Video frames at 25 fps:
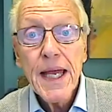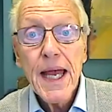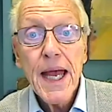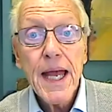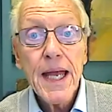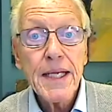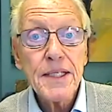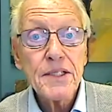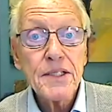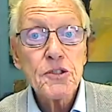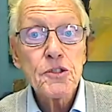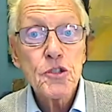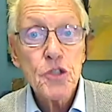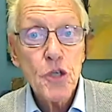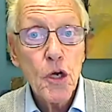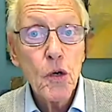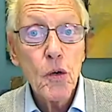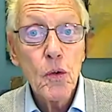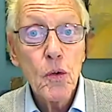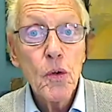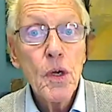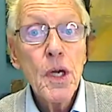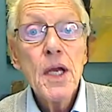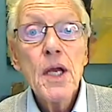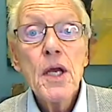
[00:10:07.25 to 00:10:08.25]
And
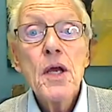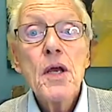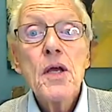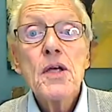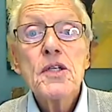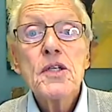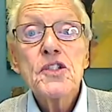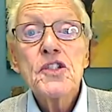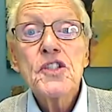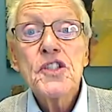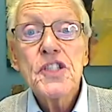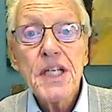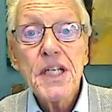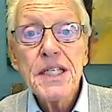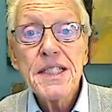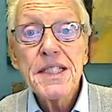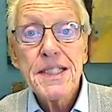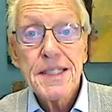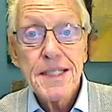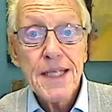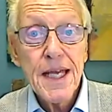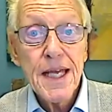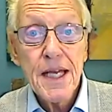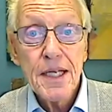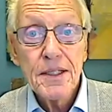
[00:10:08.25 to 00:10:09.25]
so since
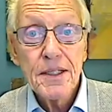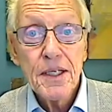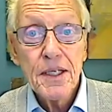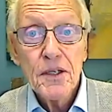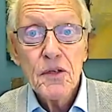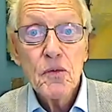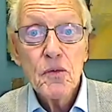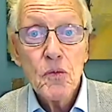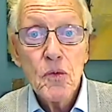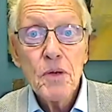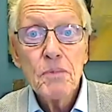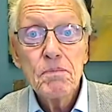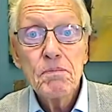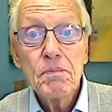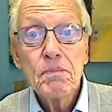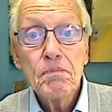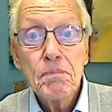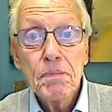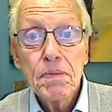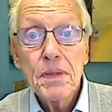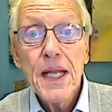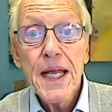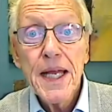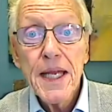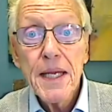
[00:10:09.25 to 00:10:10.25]
then, we've
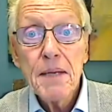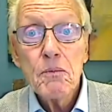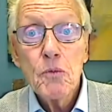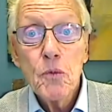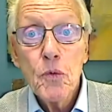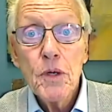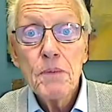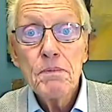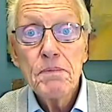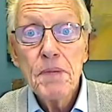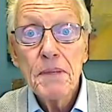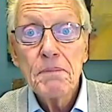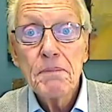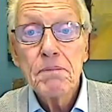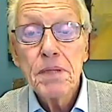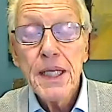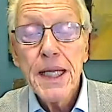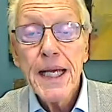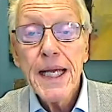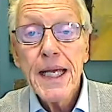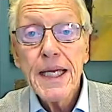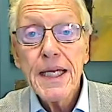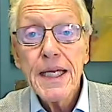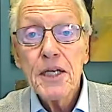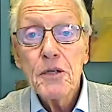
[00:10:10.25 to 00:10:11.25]
been
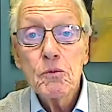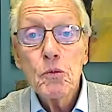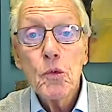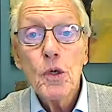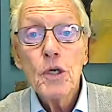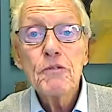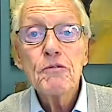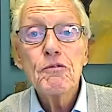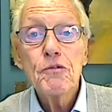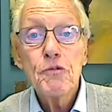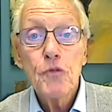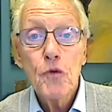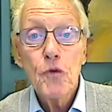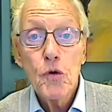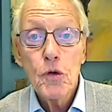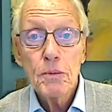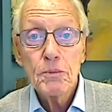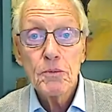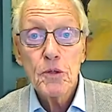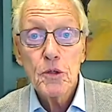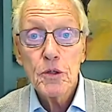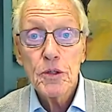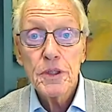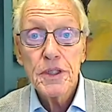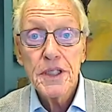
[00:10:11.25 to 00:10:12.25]
playing in one form
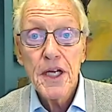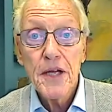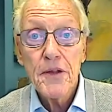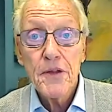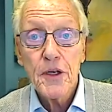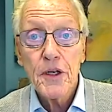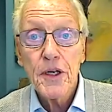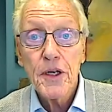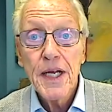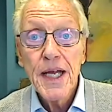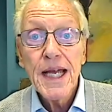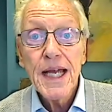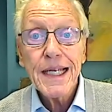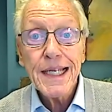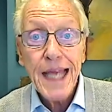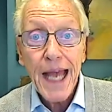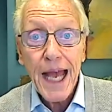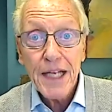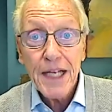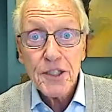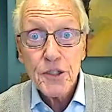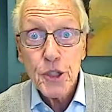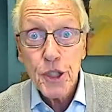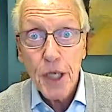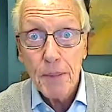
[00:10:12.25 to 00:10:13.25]
or another
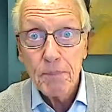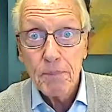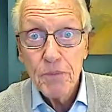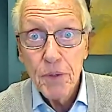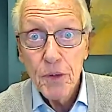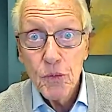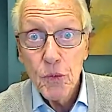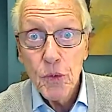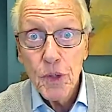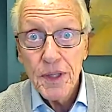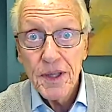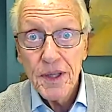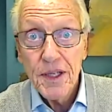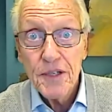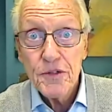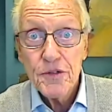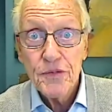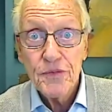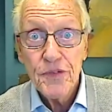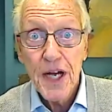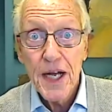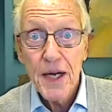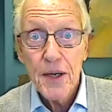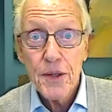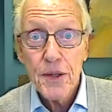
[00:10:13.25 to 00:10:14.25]
catch up with this
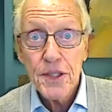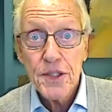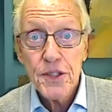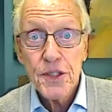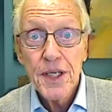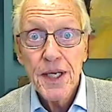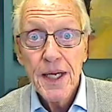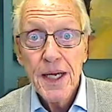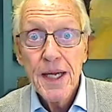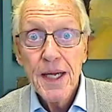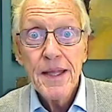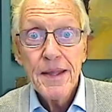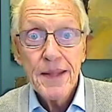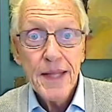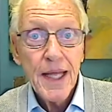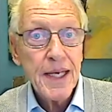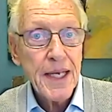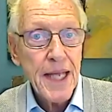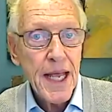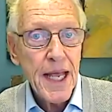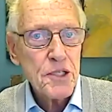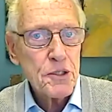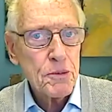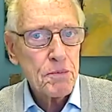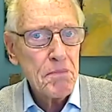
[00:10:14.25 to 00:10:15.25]
virus that
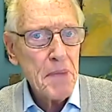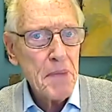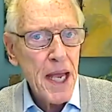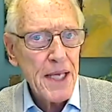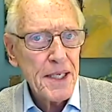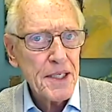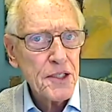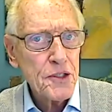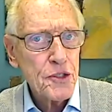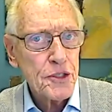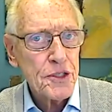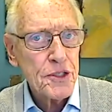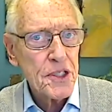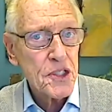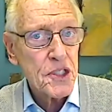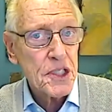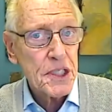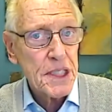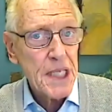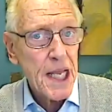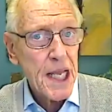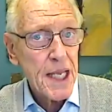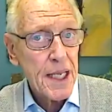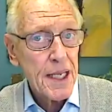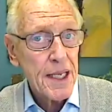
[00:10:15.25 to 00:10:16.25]
has managed to
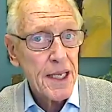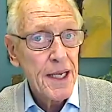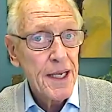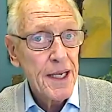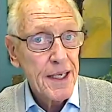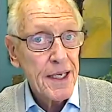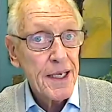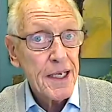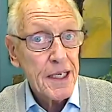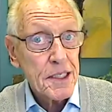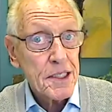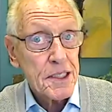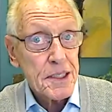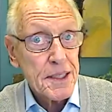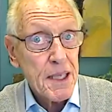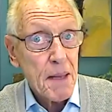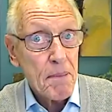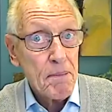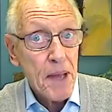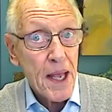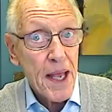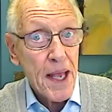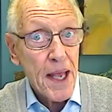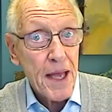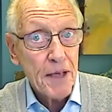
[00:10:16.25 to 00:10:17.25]
stay a step
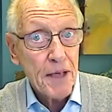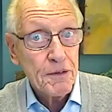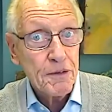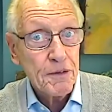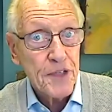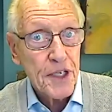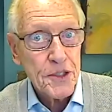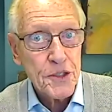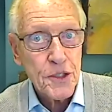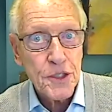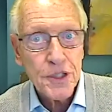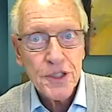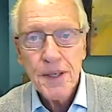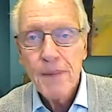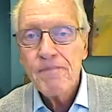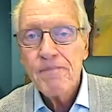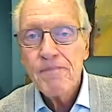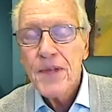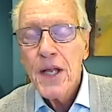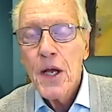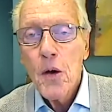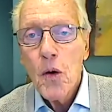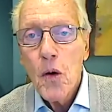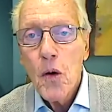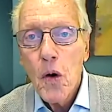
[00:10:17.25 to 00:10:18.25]
ahead of us
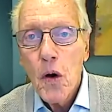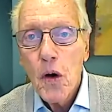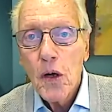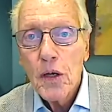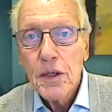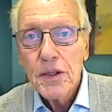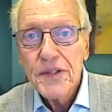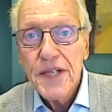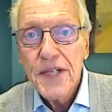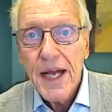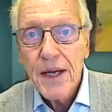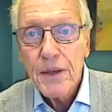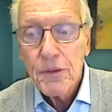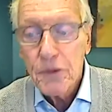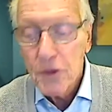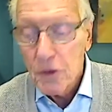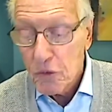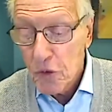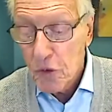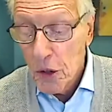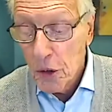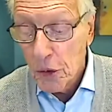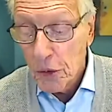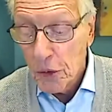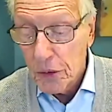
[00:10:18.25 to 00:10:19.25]
all down the
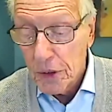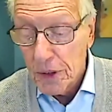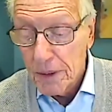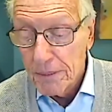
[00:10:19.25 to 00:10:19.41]
road.